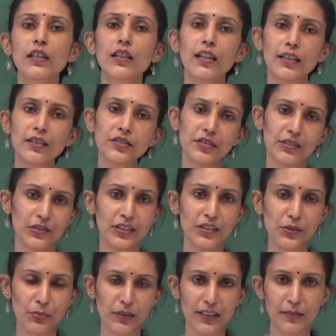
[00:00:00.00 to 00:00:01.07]
Hello
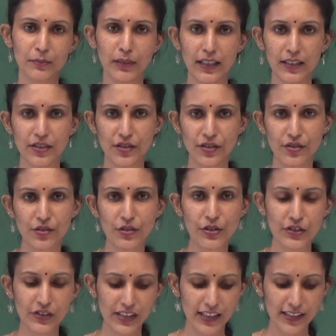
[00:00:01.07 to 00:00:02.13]
students, welcome back to your
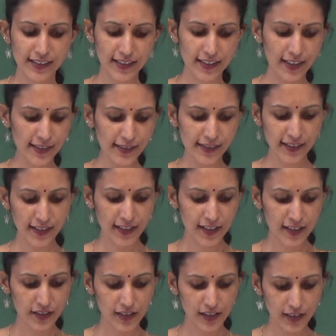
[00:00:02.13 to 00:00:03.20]
social science class.
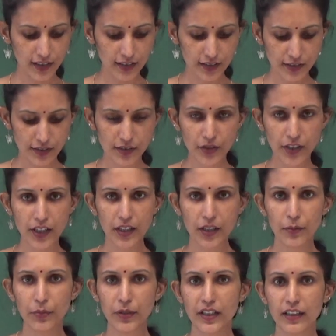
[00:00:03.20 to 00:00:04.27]
Today
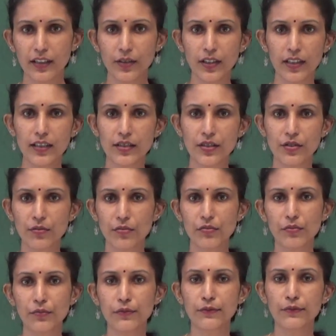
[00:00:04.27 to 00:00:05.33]
we are going
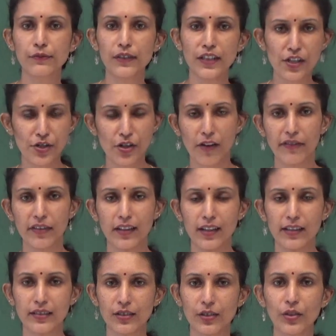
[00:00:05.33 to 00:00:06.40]
to finish off the
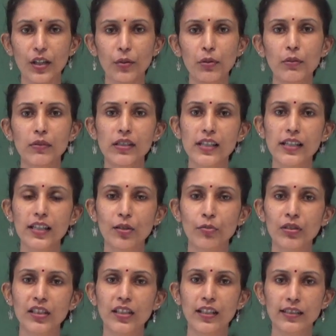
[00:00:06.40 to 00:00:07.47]
lesson, okay? We were dealing
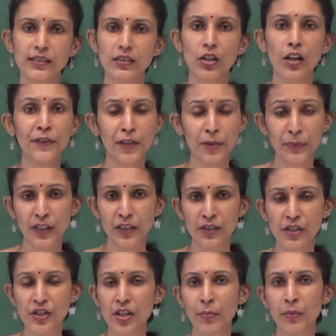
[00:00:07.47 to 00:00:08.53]
with the lesson
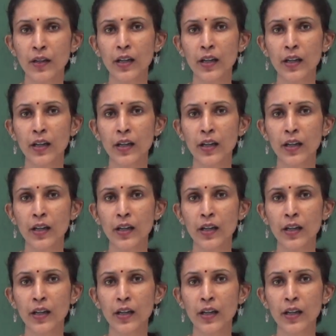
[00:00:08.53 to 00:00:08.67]
entrepreneurship.